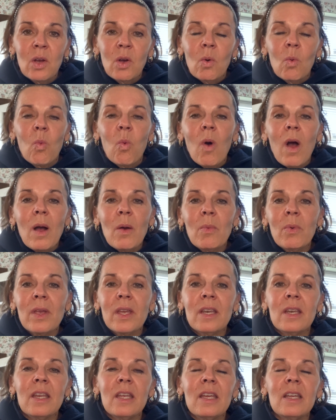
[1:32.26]
What we
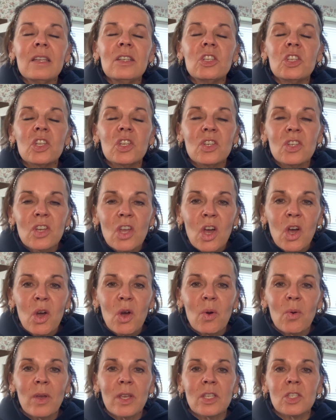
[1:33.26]
need to
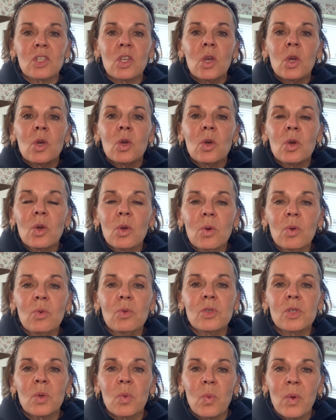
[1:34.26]
know is
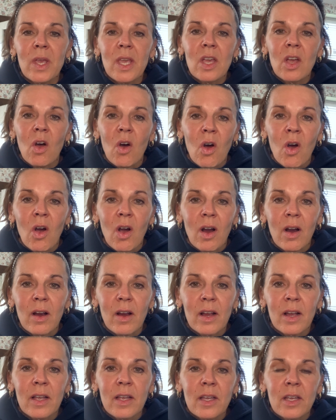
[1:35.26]
whose we
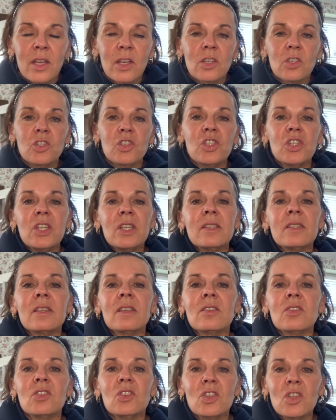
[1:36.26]
are.
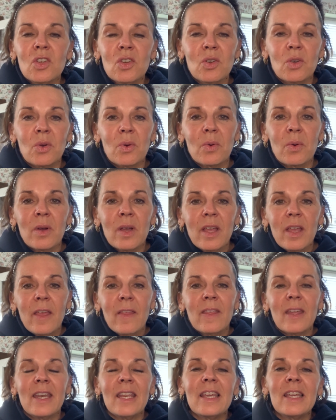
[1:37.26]
Jesus knew
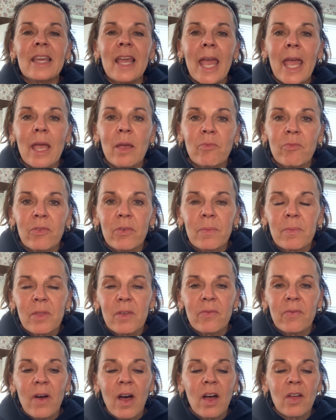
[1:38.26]
that he came from the
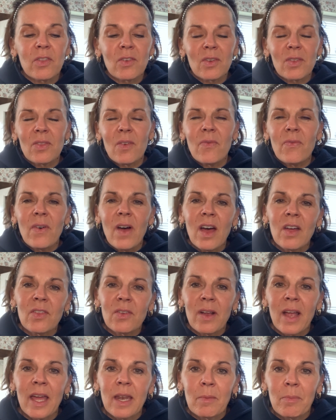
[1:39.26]
Father and the Father
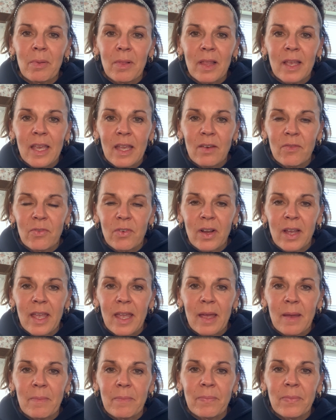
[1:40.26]
had a plan for
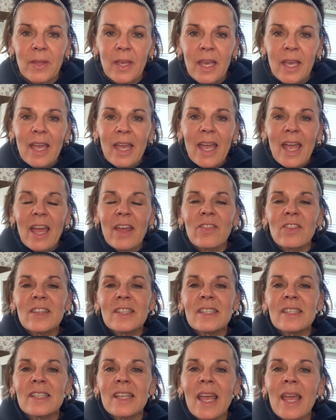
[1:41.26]
him. And the
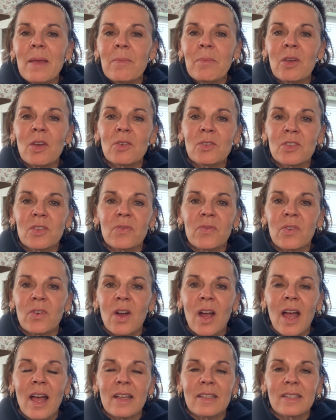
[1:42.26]
same goes for
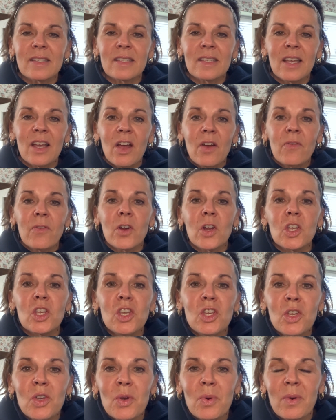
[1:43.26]
us, for
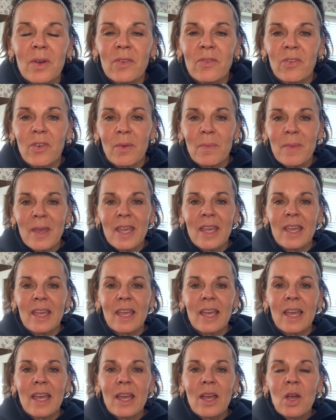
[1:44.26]
you and for
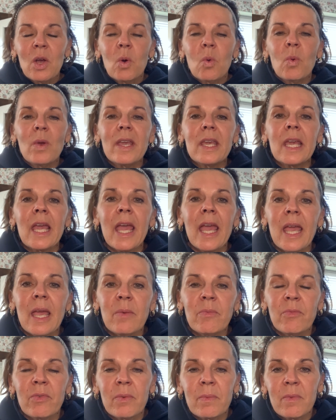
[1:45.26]
me. We
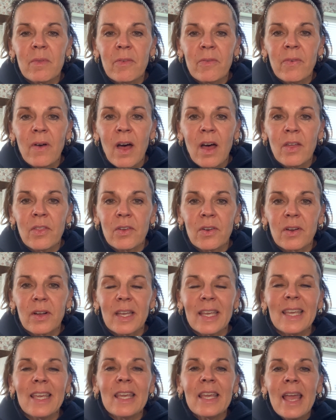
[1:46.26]
came from the Father.
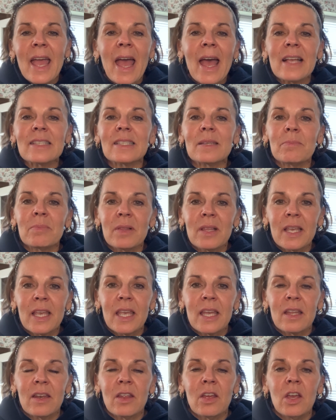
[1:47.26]
He has a
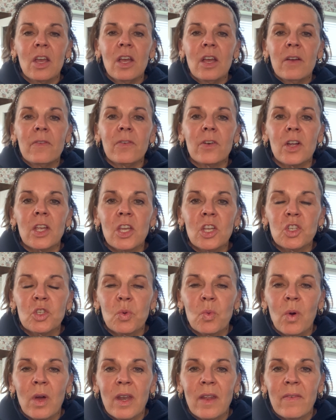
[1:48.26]
plan for each
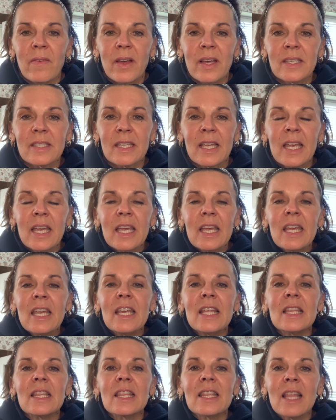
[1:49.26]
one of us.
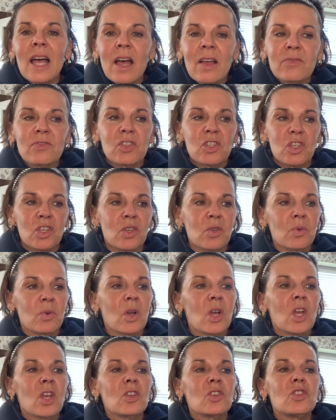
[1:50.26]
He loves you
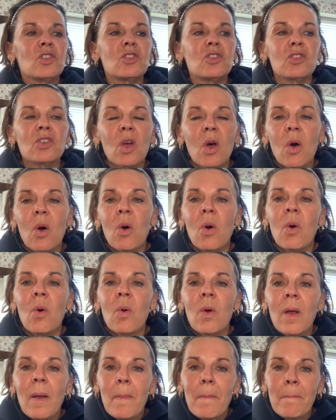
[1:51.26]

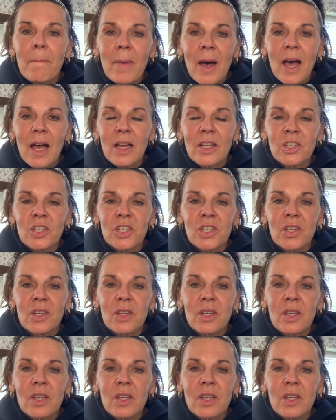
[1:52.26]
so much.